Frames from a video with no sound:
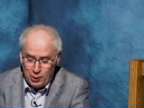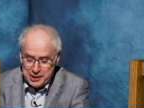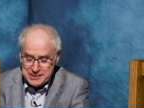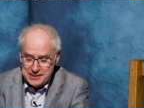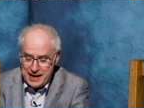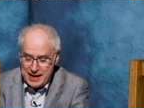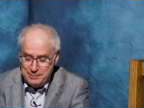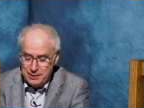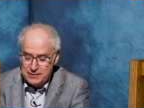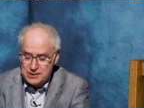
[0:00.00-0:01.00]
what is the
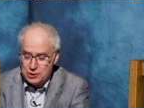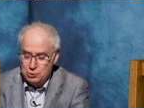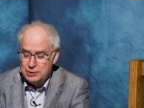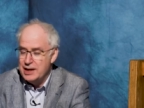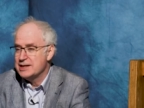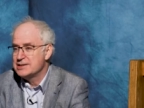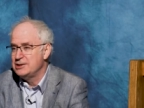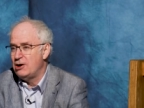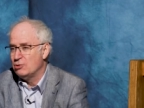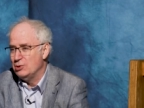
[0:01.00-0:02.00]
name of the school nurse
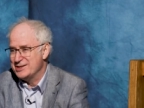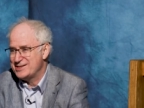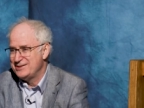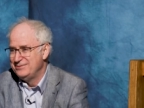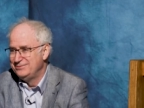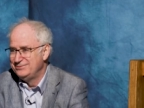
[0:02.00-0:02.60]
at Hogwarts?